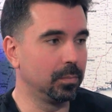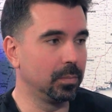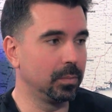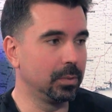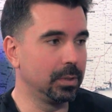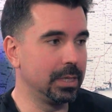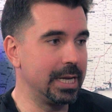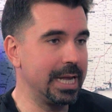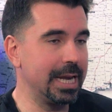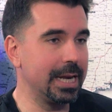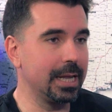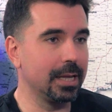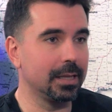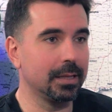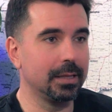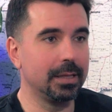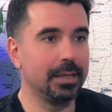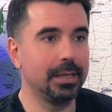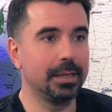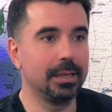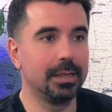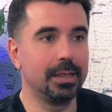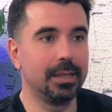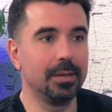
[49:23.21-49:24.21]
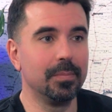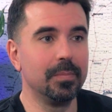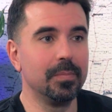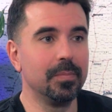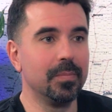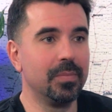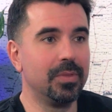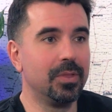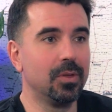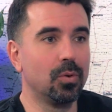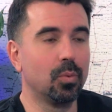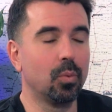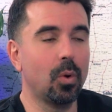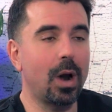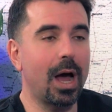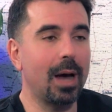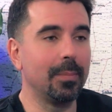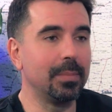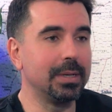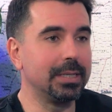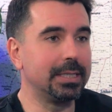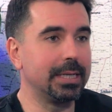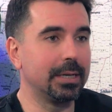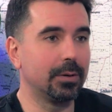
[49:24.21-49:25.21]
needing the raw
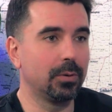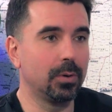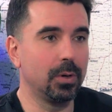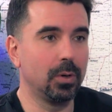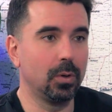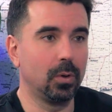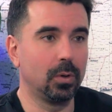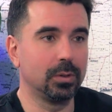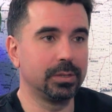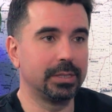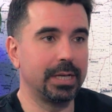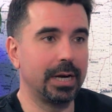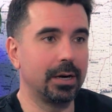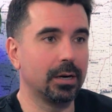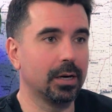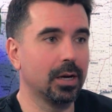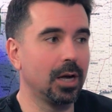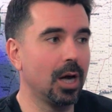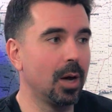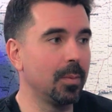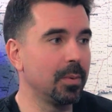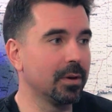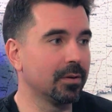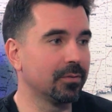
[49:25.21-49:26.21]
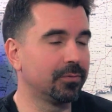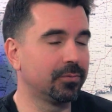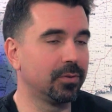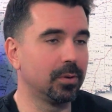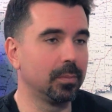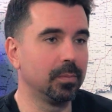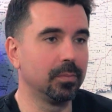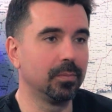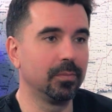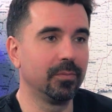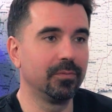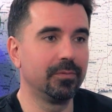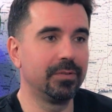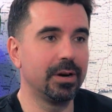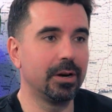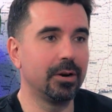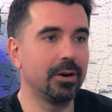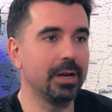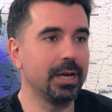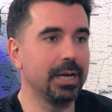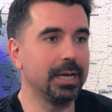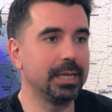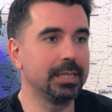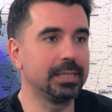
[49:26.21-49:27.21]
materials that are coming from
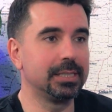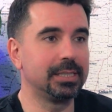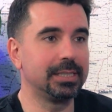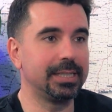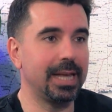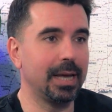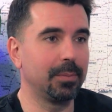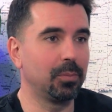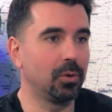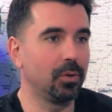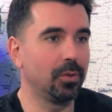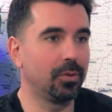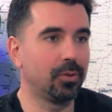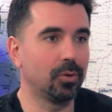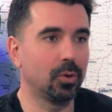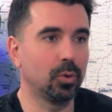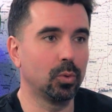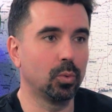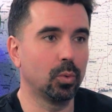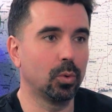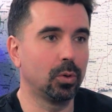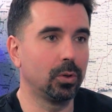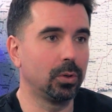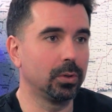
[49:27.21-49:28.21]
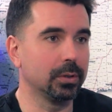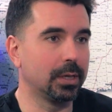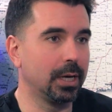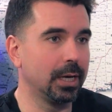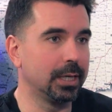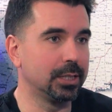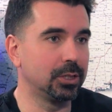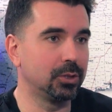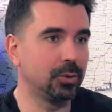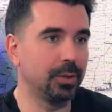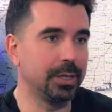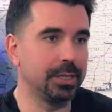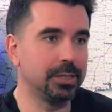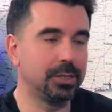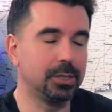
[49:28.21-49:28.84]
very unstable third world countries.